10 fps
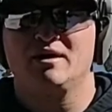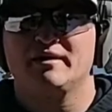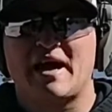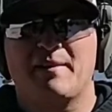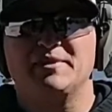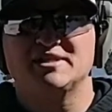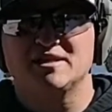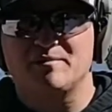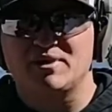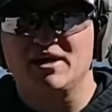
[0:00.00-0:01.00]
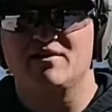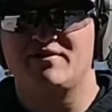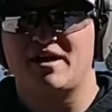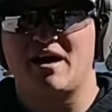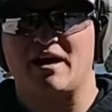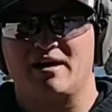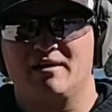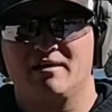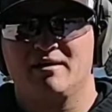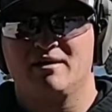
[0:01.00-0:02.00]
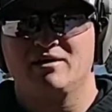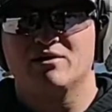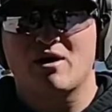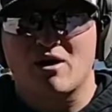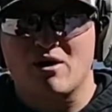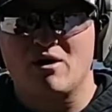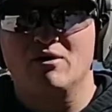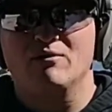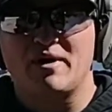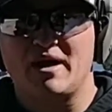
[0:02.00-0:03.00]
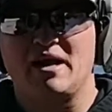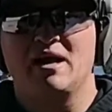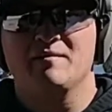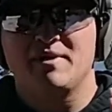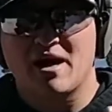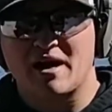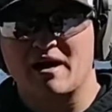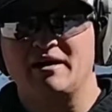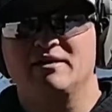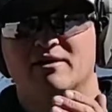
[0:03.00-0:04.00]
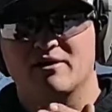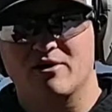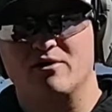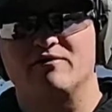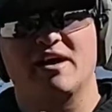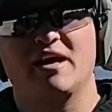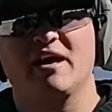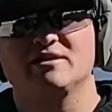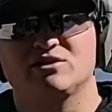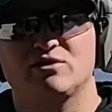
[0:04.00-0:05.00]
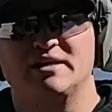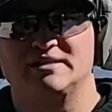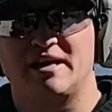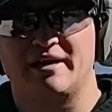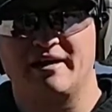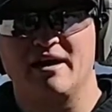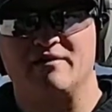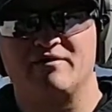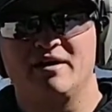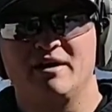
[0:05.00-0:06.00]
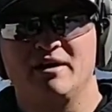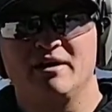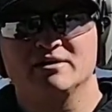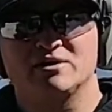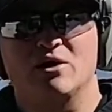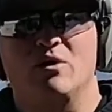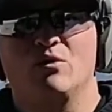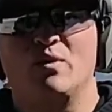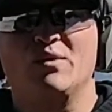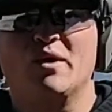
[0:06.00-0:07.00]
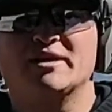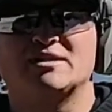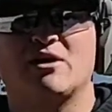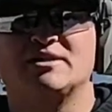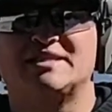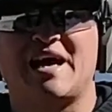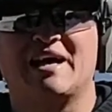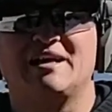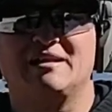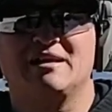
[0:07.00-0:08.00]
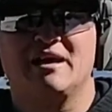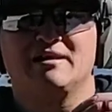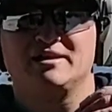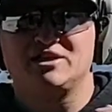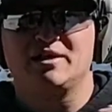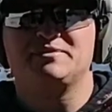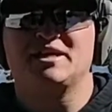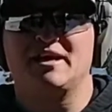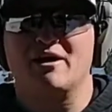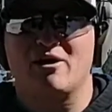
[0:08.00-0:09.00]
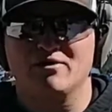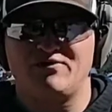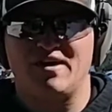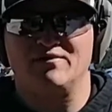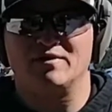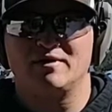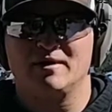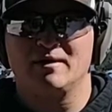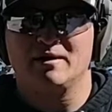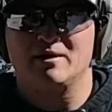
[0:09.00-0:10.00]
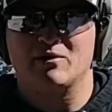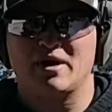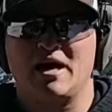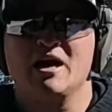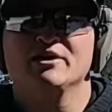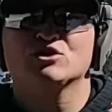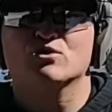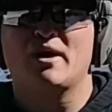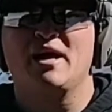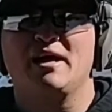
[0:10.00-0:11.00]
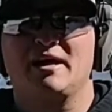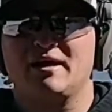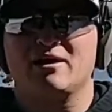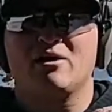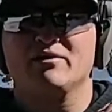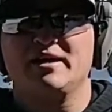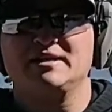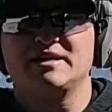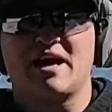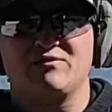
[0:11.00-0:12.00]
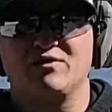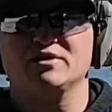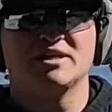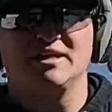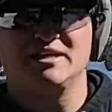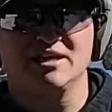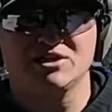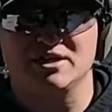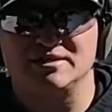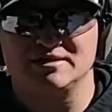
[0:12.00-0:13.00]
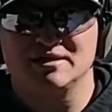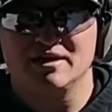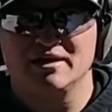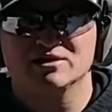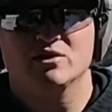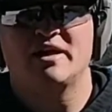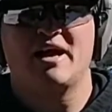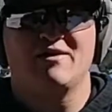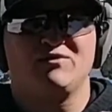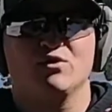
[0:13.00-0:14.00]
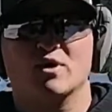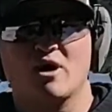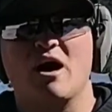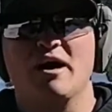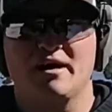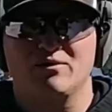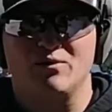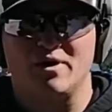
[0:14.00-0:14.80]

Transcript: That happens in the blink of an eye. You're already behind the curve. I can't stress that enough. So we want to start stacking the chips in our favor, okay? Train in all these adverse conditions so that if you were caught in